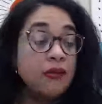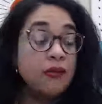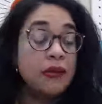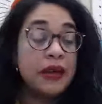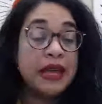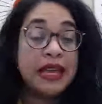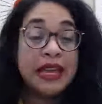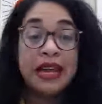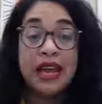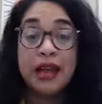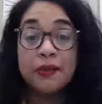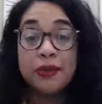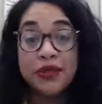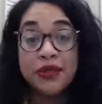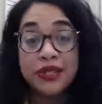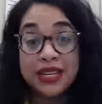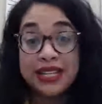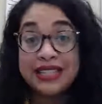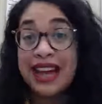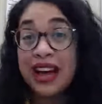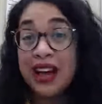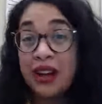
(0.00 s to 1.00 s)
being able
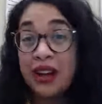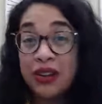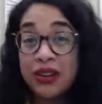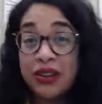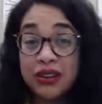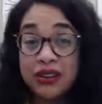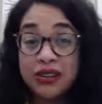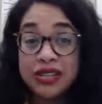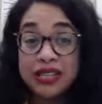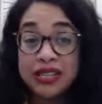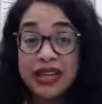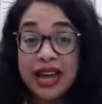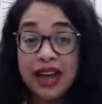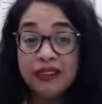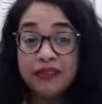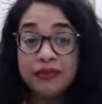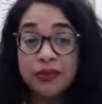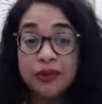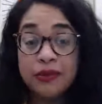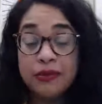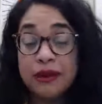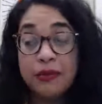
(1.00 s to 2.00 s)
to tell your
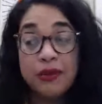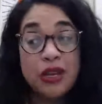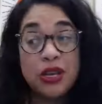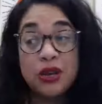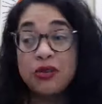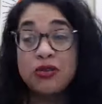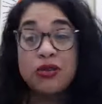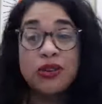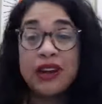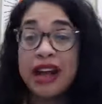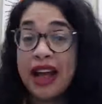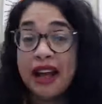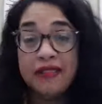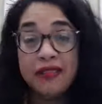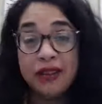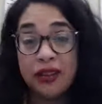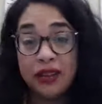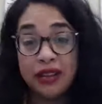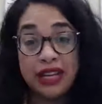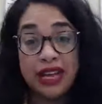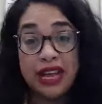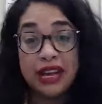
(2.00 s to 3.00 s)
staff when maybe you don't have
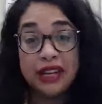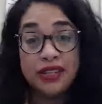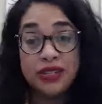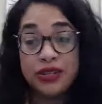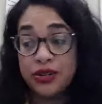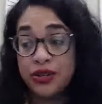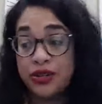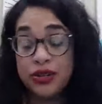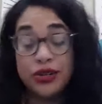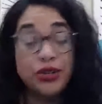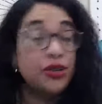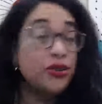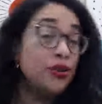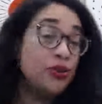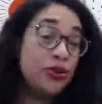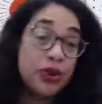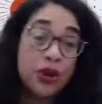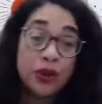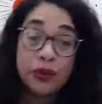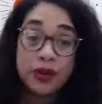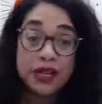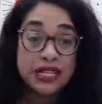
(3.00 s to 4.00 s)
all the answers or you don't
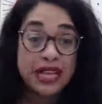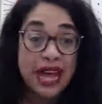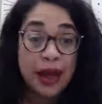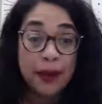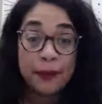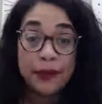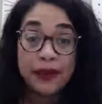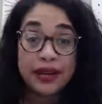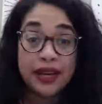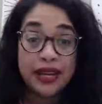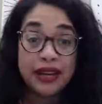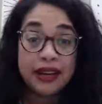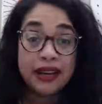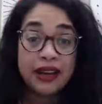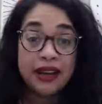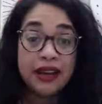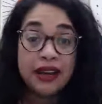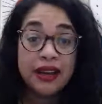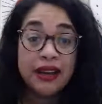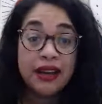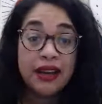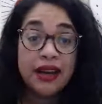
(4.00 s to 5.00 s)
know what's happening.
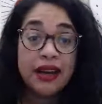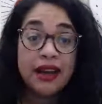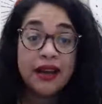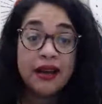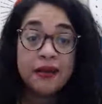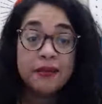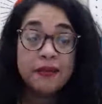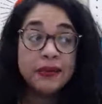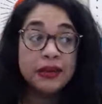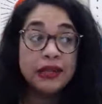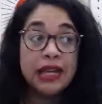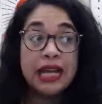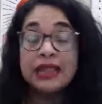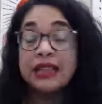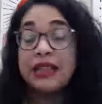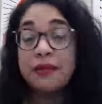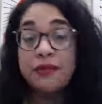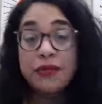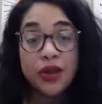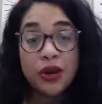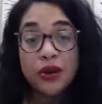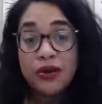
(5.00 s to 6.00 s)
Let
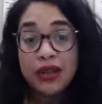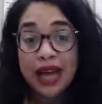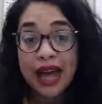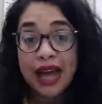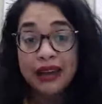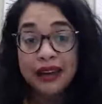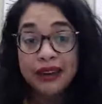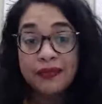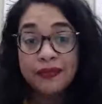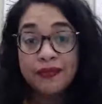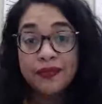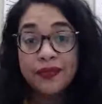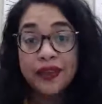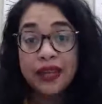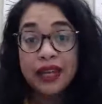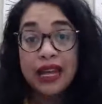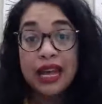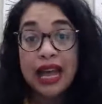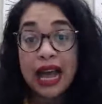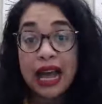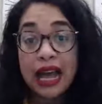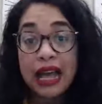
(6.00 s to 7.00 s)
them know that.
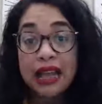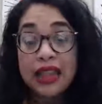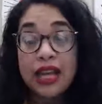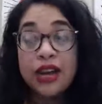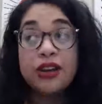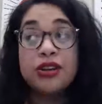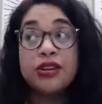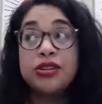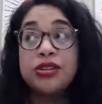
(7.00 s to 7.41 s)
There